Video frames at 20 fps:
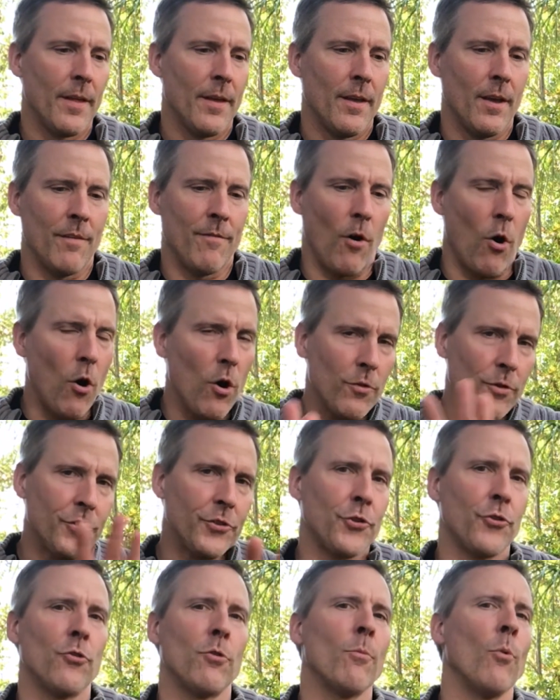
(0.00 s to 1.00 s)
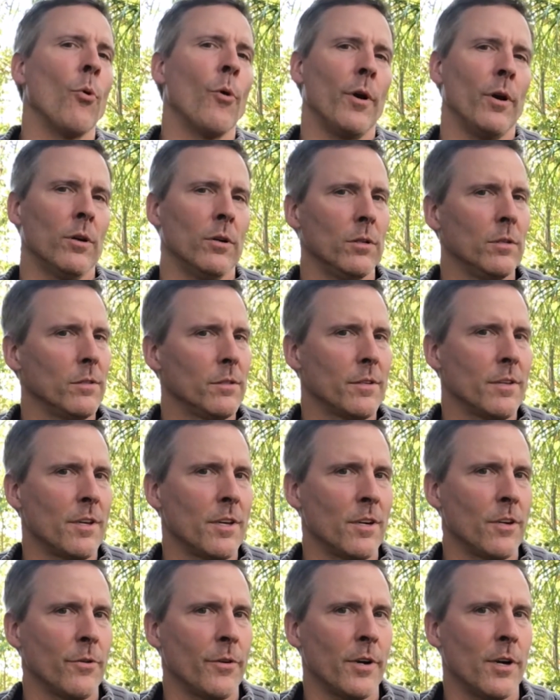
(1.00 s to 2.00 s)
of all the turmoil, you
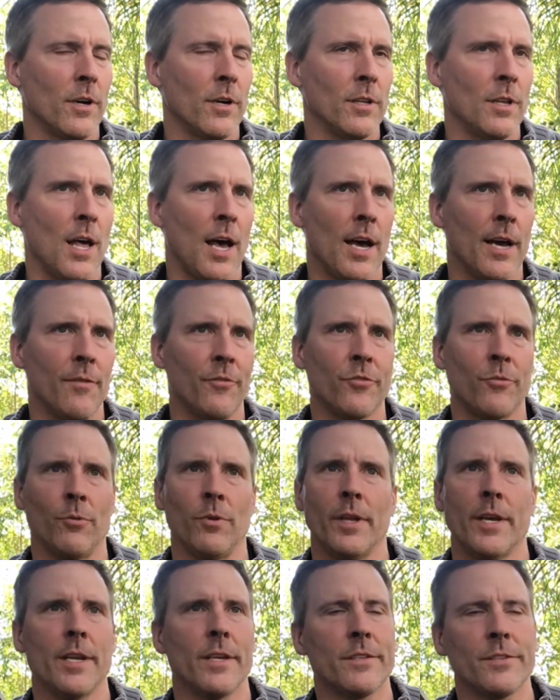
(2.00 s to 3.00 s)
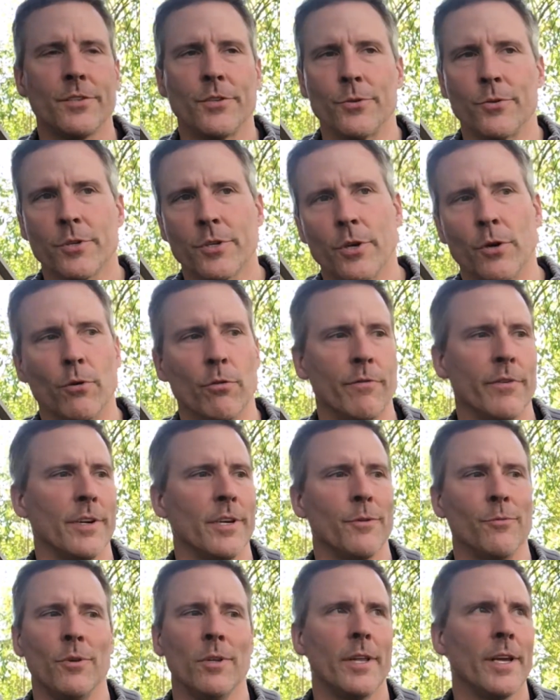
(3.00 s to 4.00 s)
know, in our lives related to
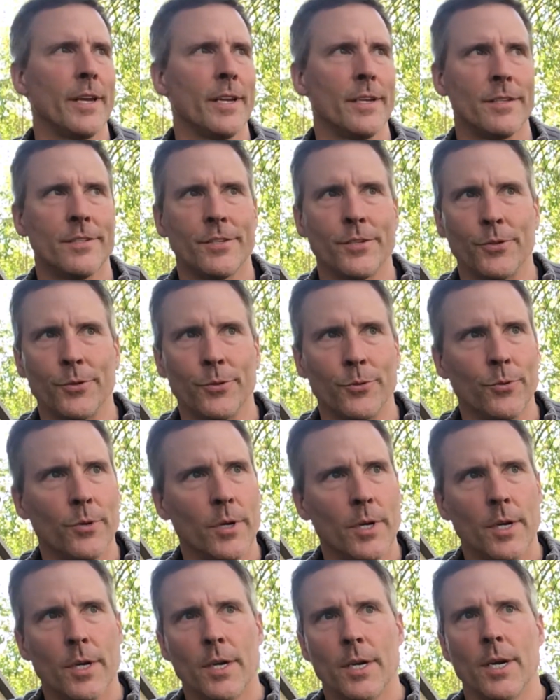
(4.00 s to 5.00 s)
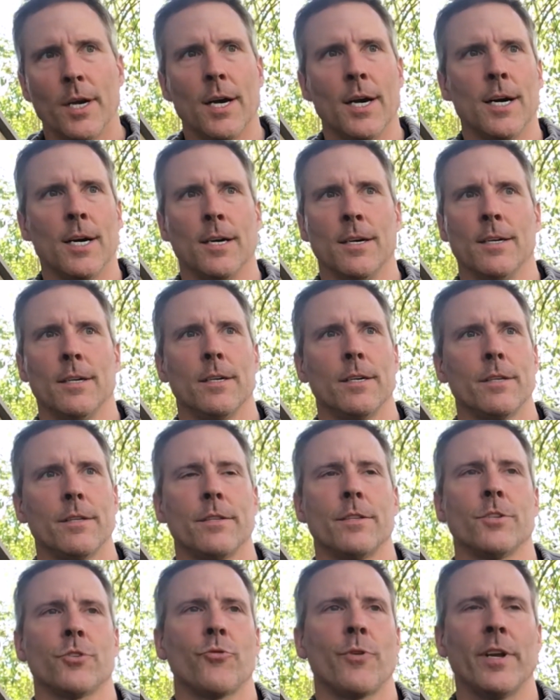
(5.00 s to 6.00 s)
COVID, related to uh,
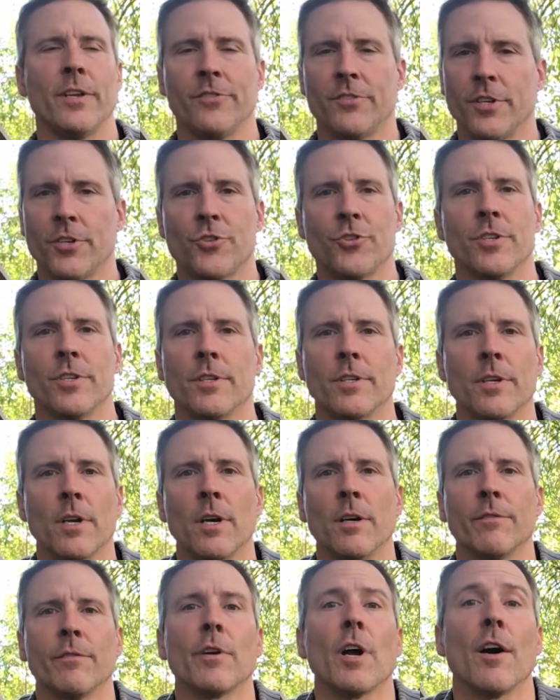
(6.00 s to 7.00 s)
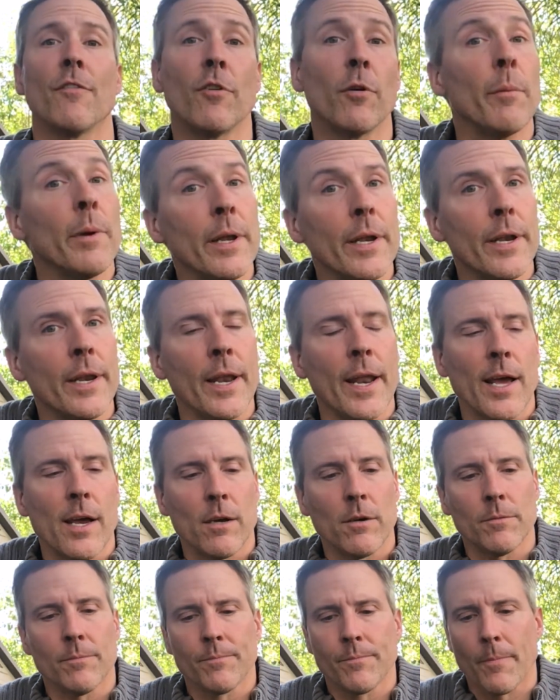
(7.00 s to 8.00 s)
the transition of government now,